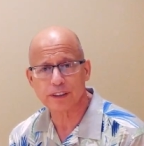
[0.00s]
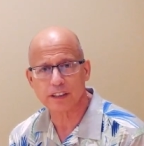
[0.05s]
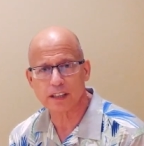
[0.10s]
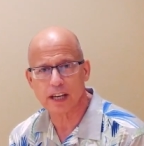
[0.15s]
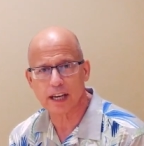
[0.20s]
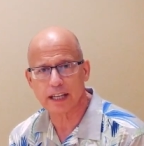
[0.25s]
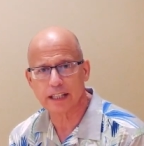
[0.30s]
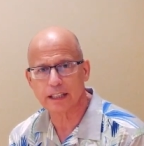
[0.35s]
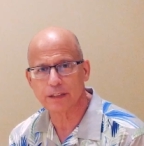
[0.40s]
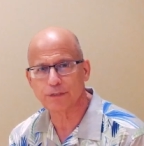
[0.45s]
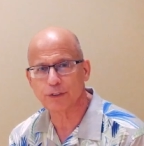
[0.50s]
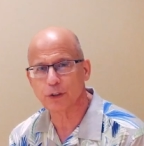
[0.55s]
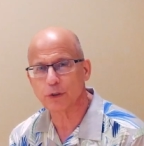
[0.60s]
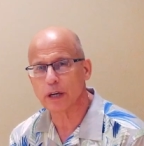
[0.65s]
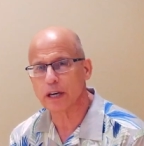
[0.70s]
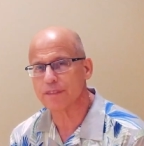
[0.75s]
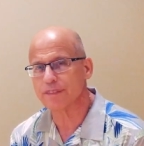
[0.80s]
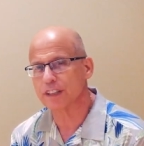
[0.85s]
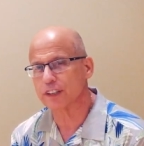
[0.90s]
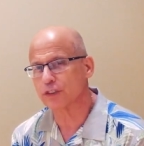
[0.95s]
line if you
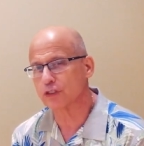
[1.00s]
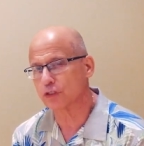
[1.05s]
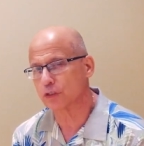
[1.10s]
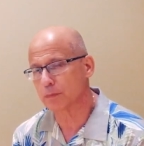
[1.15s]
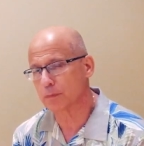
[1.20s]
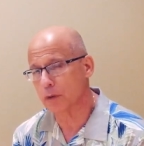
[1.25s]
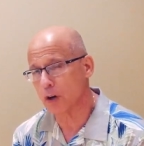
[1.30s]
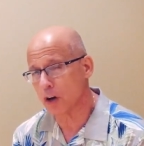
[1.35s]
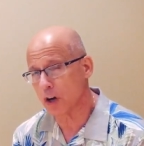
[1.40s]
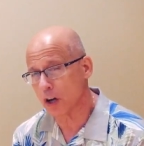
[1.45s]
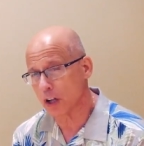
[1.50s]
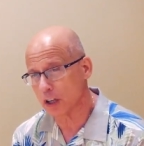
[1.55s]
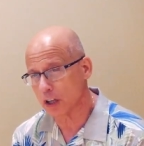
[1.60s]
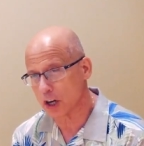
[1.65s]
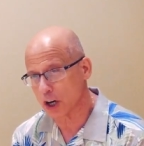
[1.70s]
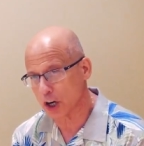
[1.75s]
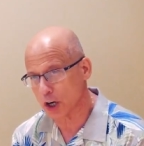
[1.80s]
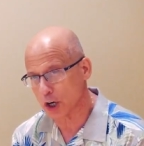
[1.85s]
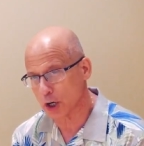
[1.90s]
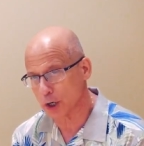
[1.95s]
have a small
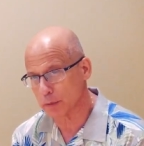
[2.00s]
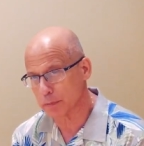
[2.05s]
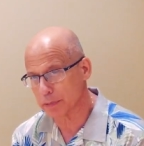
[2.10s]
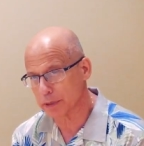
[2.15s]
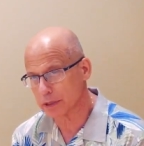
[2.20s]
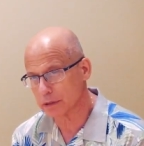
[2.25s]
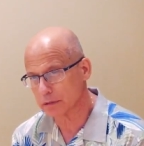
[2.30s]
harp,